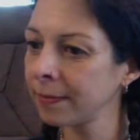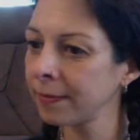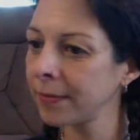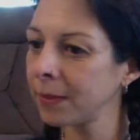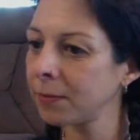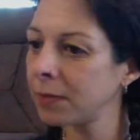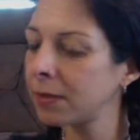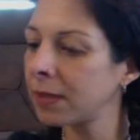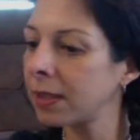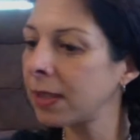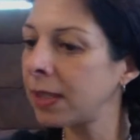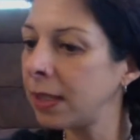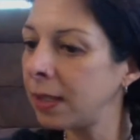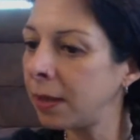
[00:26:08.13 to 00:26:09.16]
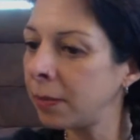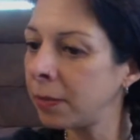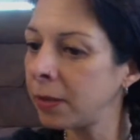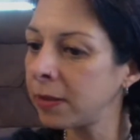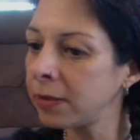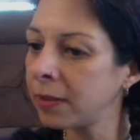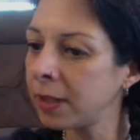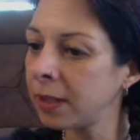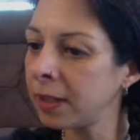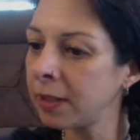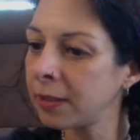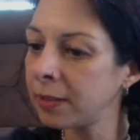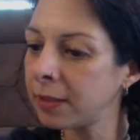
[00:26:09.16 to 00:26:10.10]
Just looking at numbers
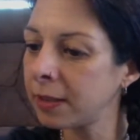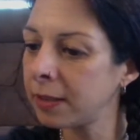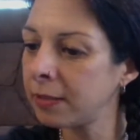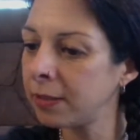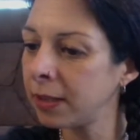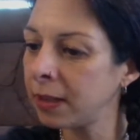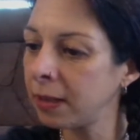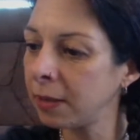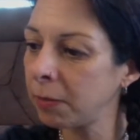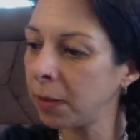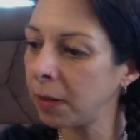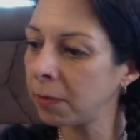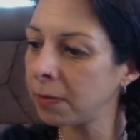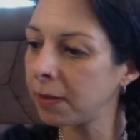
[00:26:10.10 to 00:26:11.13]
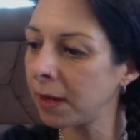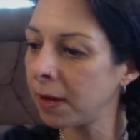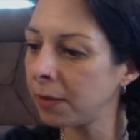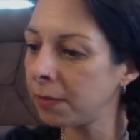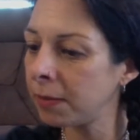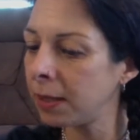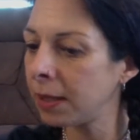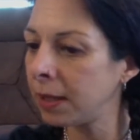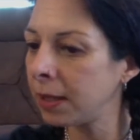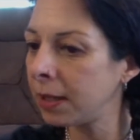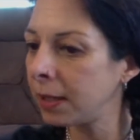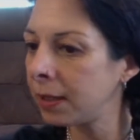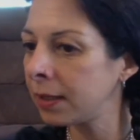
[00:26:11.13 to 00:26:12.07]
here, seeing if anything pops out at
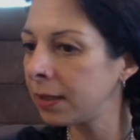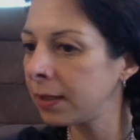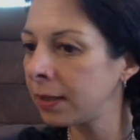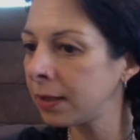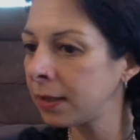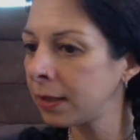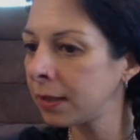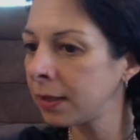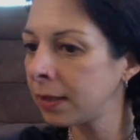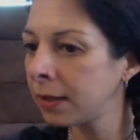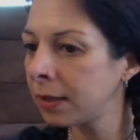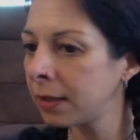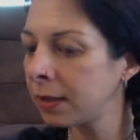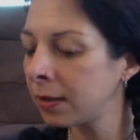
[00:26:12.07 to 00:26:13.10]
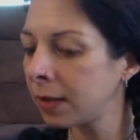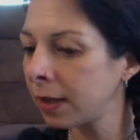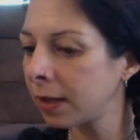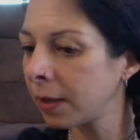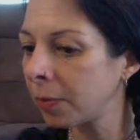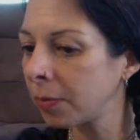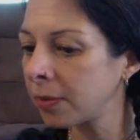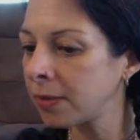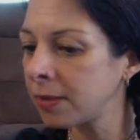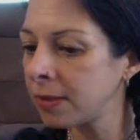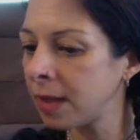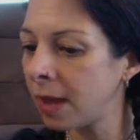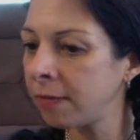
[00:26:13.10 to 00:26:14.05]
me. Got a couple
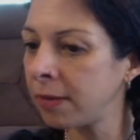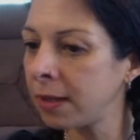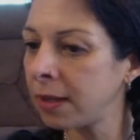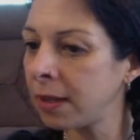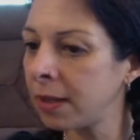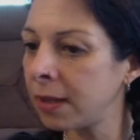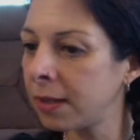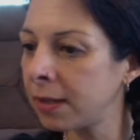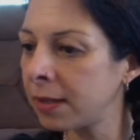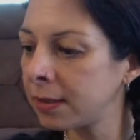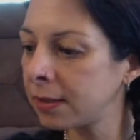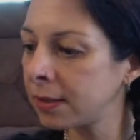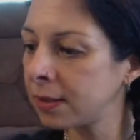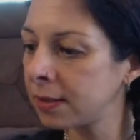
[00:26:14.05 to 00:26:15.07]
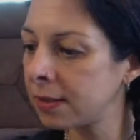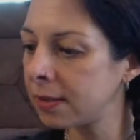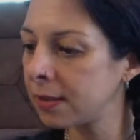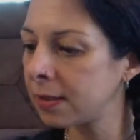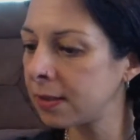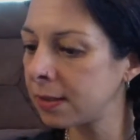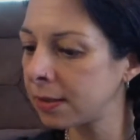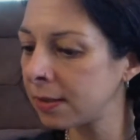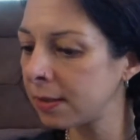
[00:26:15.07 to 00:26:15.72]
sevens,